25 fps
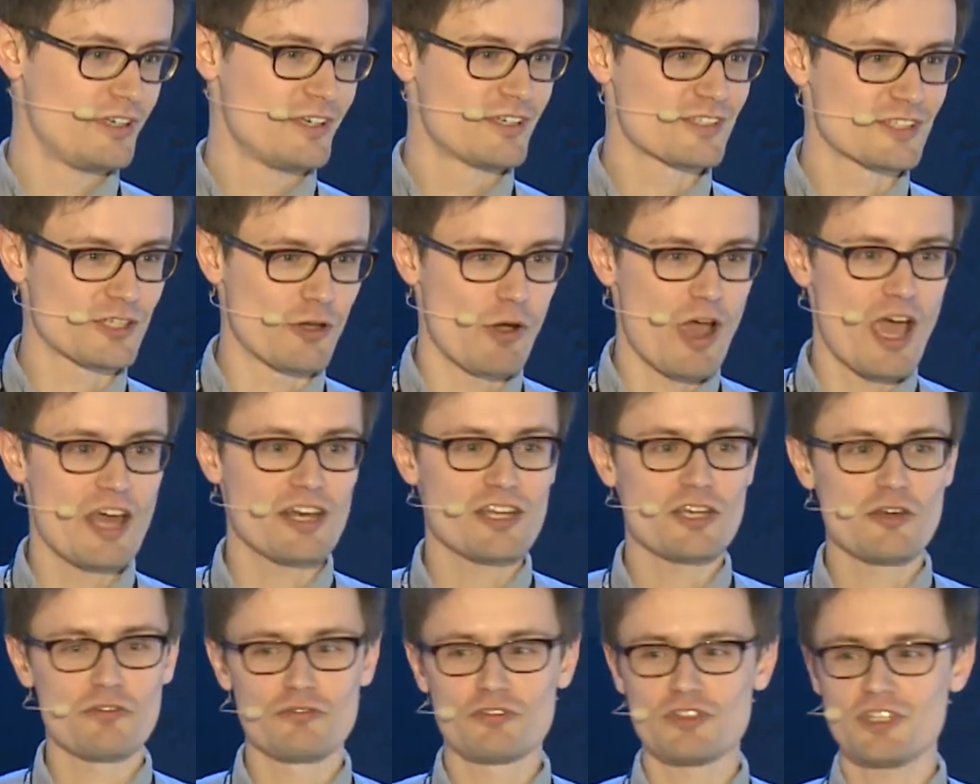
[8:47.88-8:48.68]
So
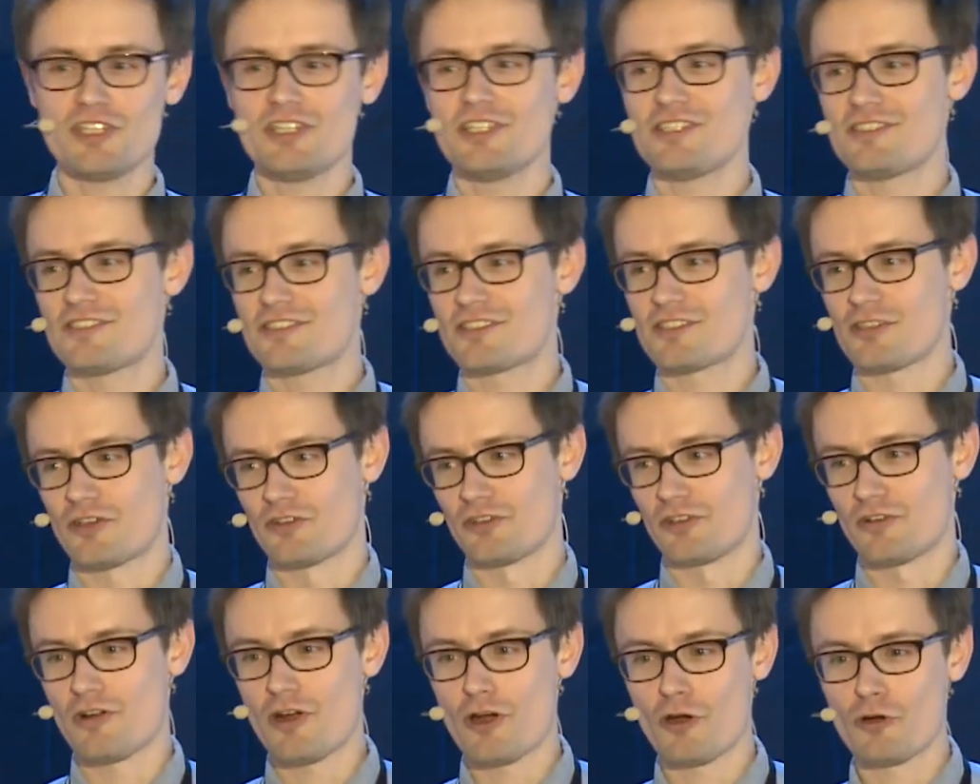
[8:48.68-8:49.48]
any of these on
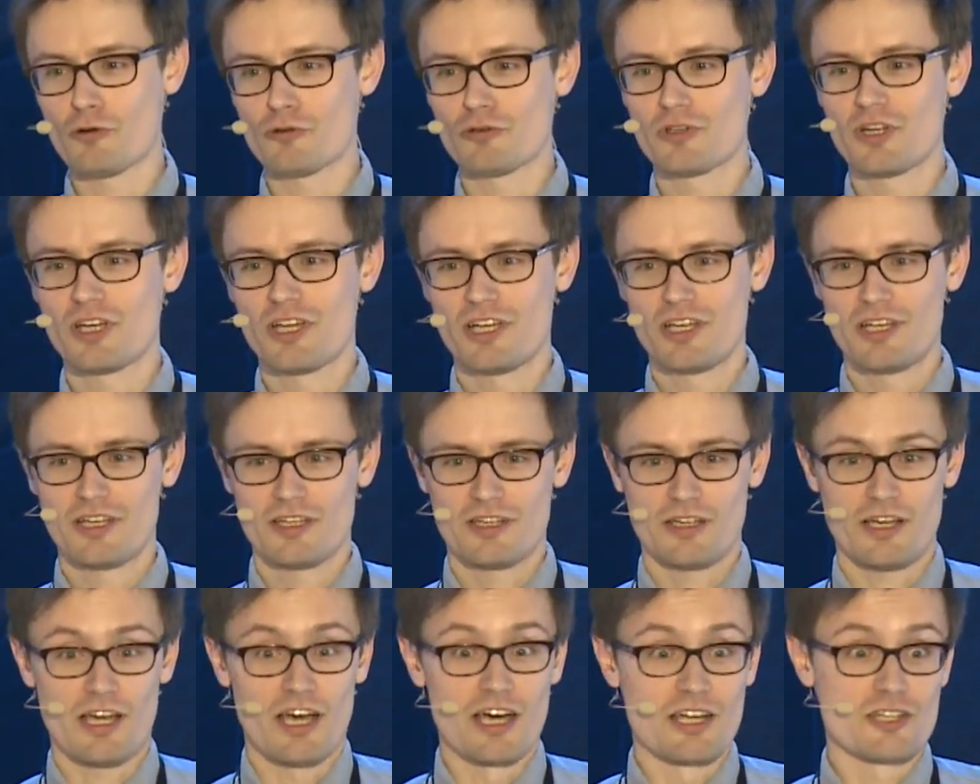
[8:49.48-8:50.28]
their own
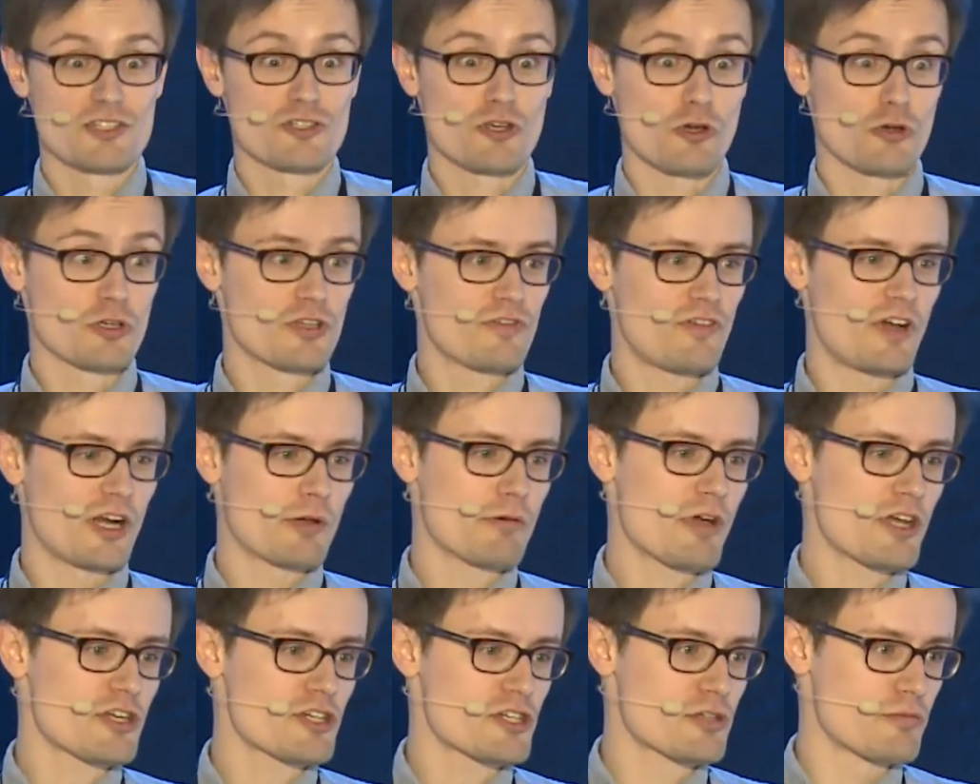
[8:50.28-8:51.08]
aren't good
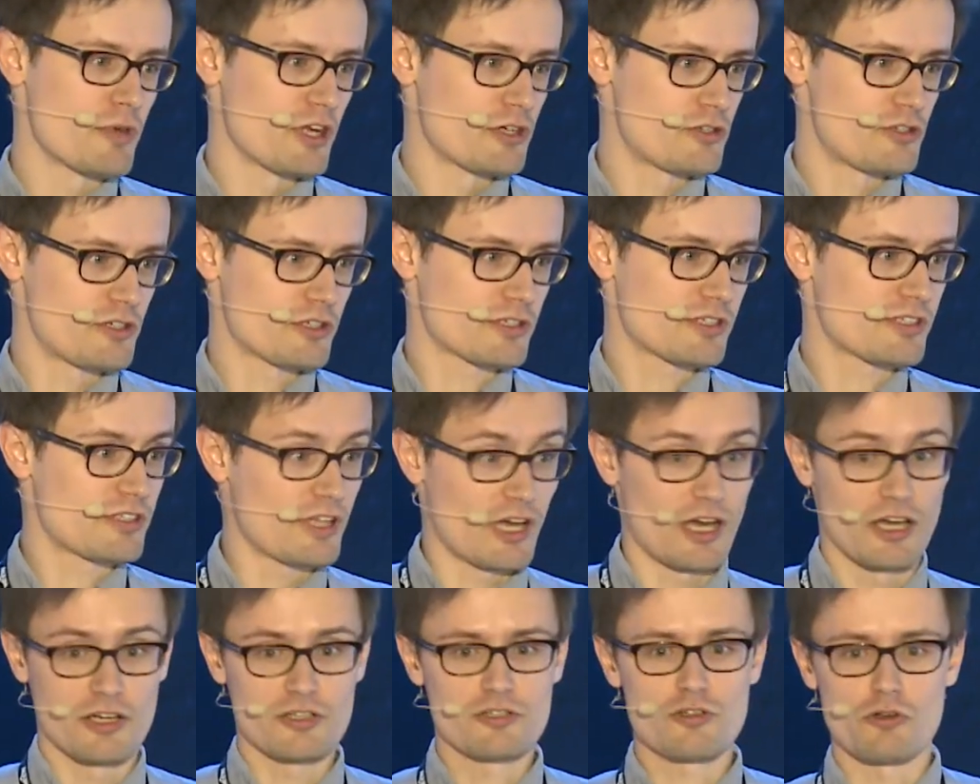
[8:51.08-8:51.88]
evaluation metrics. They
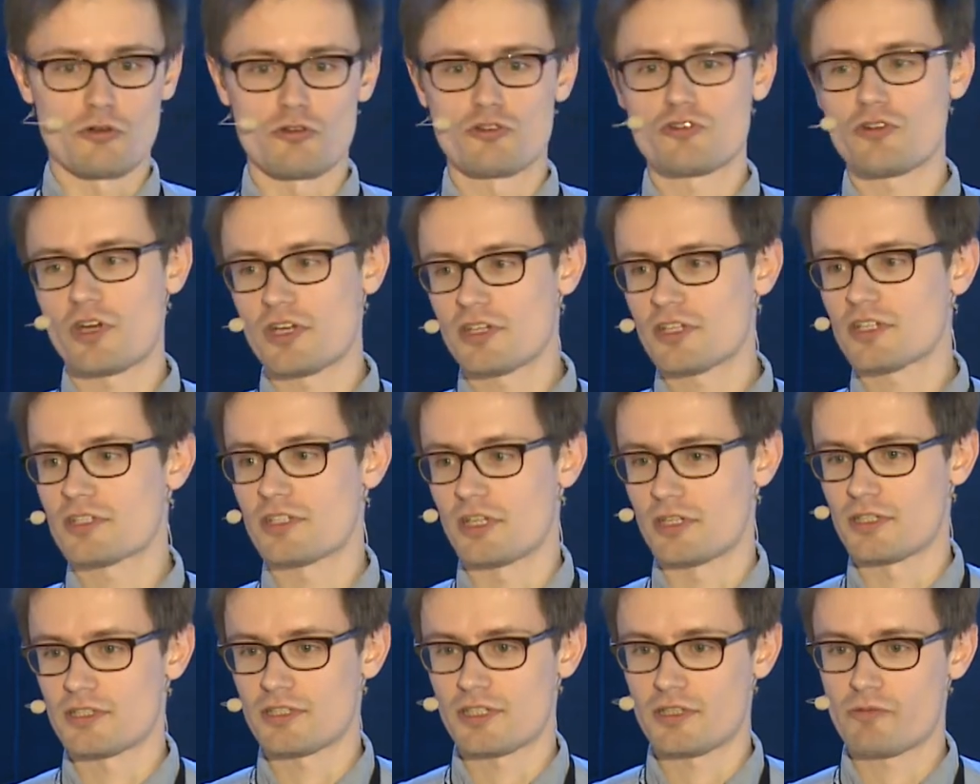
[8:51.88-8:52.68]
aren't good training
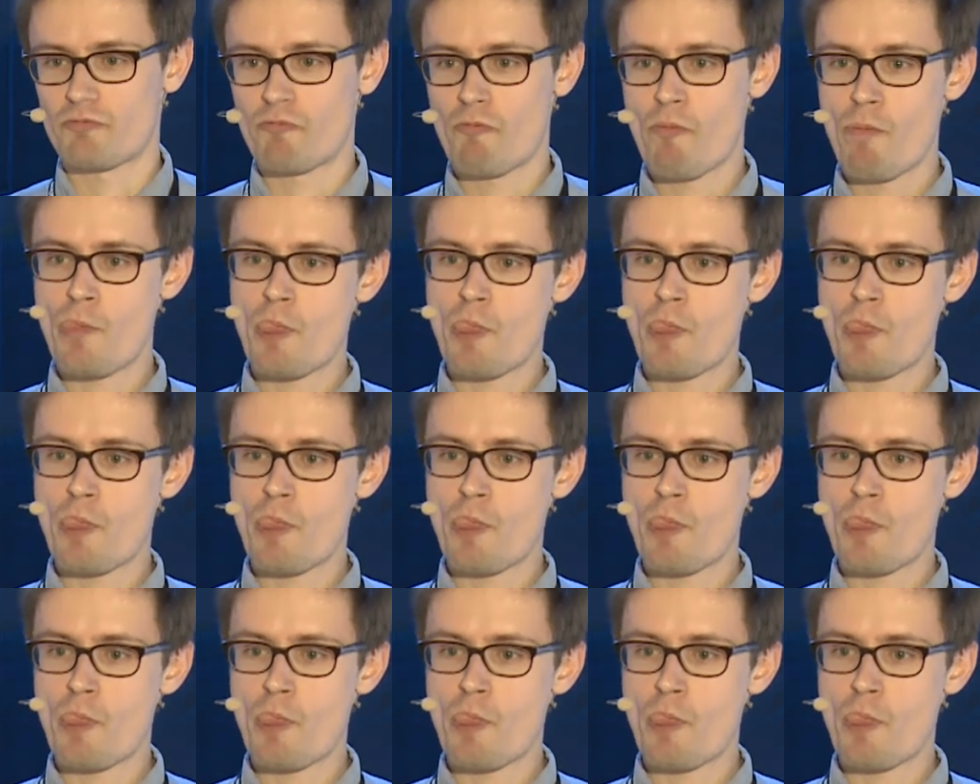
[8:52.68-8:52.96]
data.